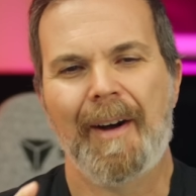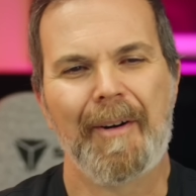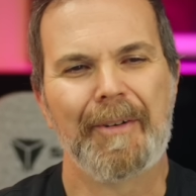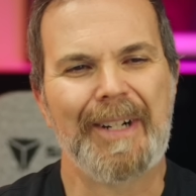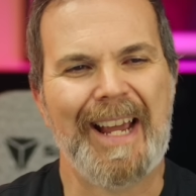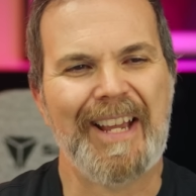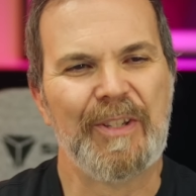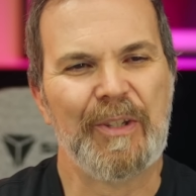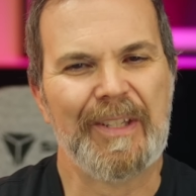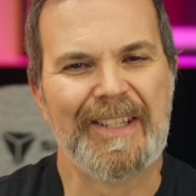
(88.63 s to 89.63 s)
However,
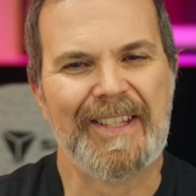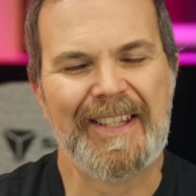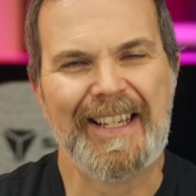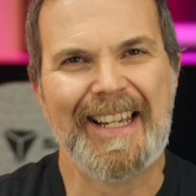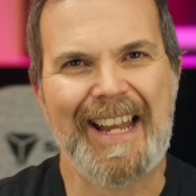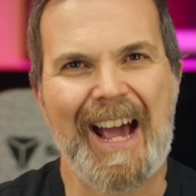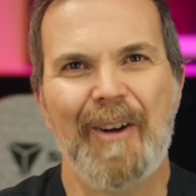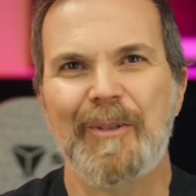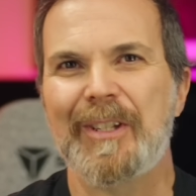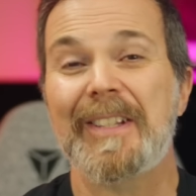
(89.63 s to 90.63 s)
as you can see
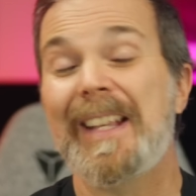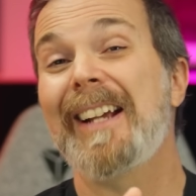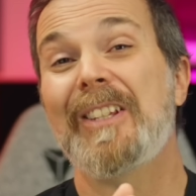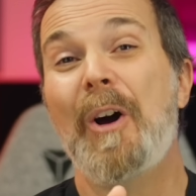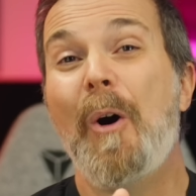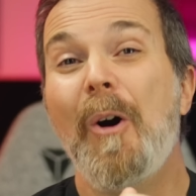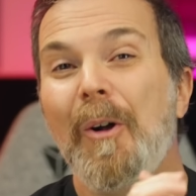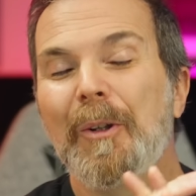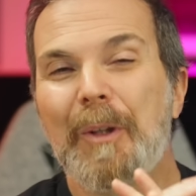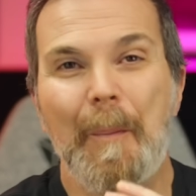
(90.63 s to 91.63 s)
now, just like the
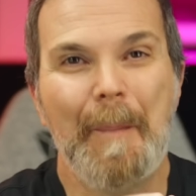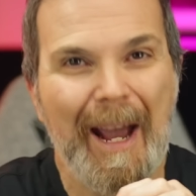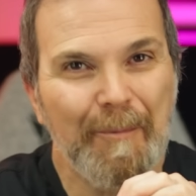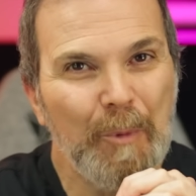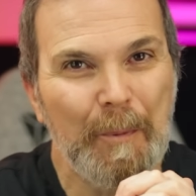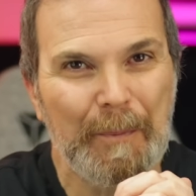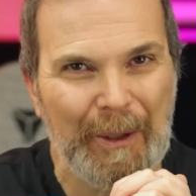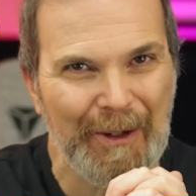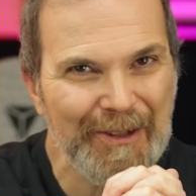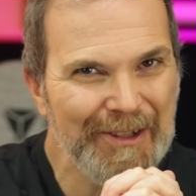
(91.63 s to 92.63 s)
old MacBook
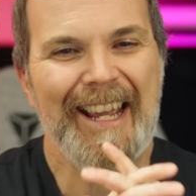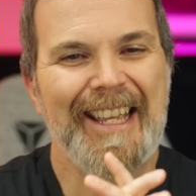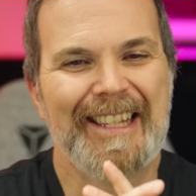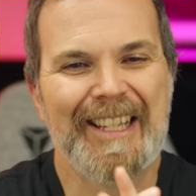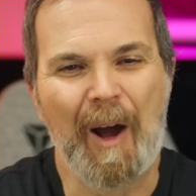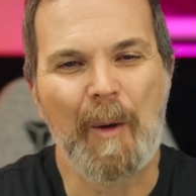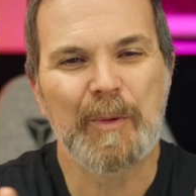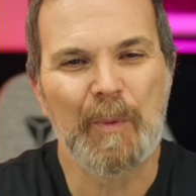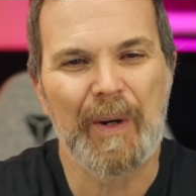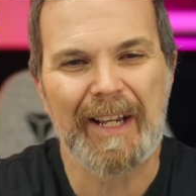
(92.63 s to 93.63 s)
Pros, it
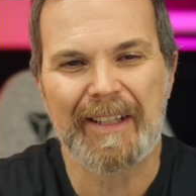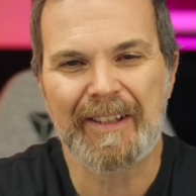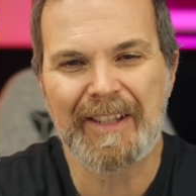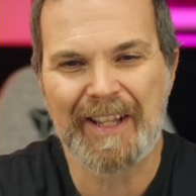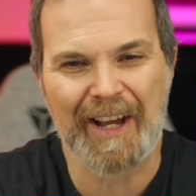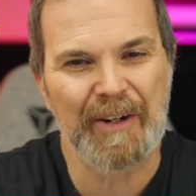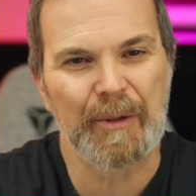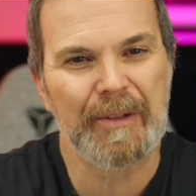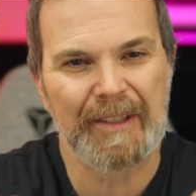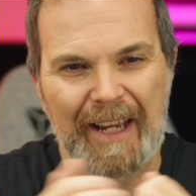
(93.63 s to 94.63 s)
comes with
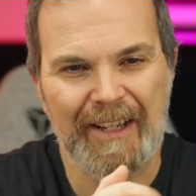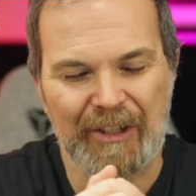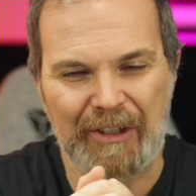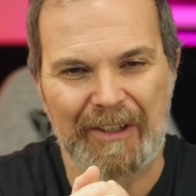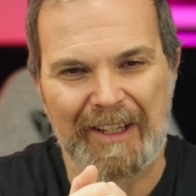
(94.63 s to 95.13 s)
nano texture